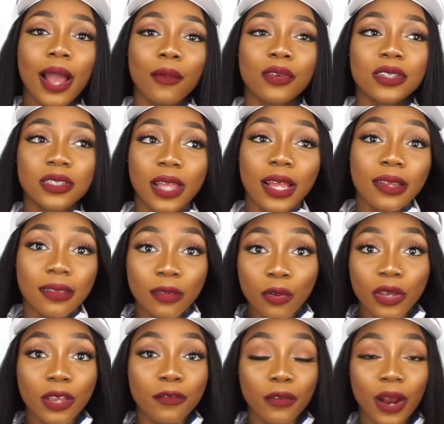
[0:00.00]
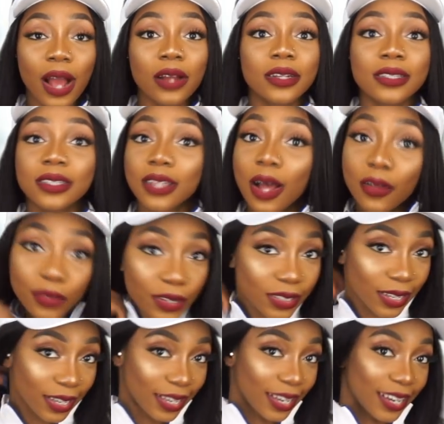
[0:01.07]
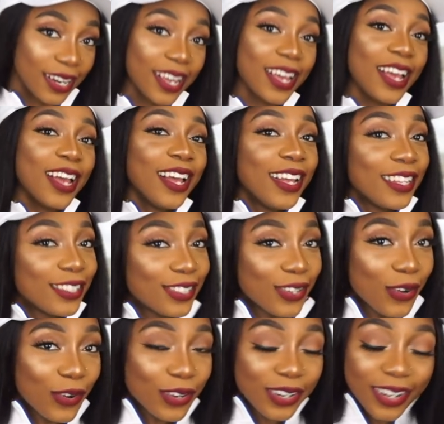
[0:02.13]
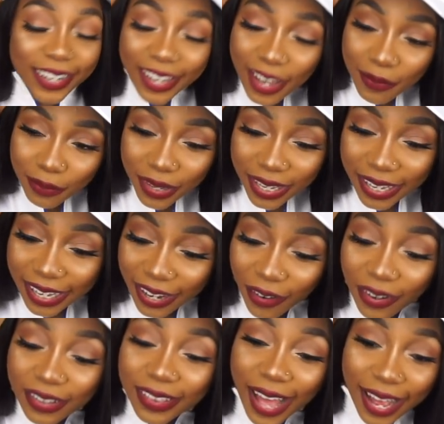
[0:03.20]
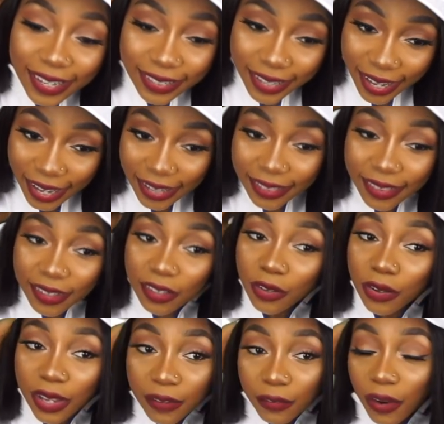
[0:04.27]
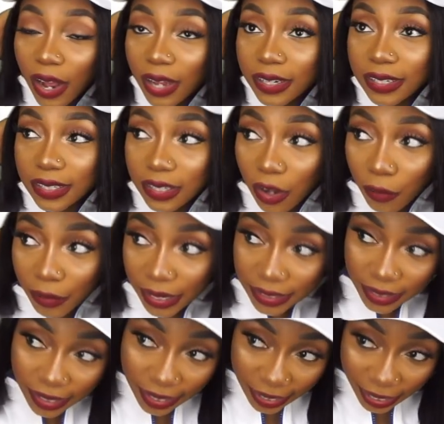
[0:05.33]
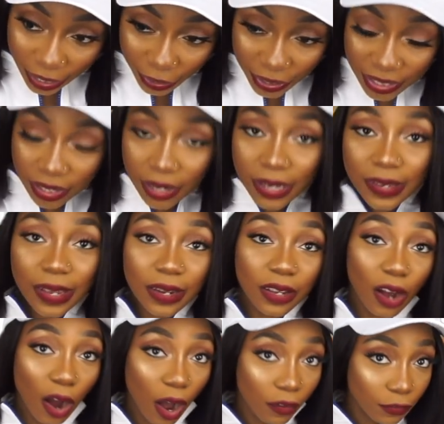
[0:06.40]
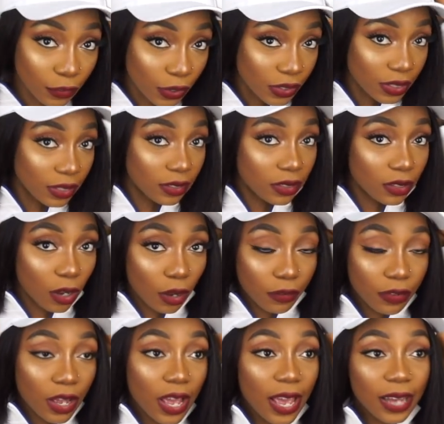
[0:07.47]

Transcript: I was then looking for how to sell the ticket so look at me on that day looking for how to sell my ticket and I already started getting offers and stuff.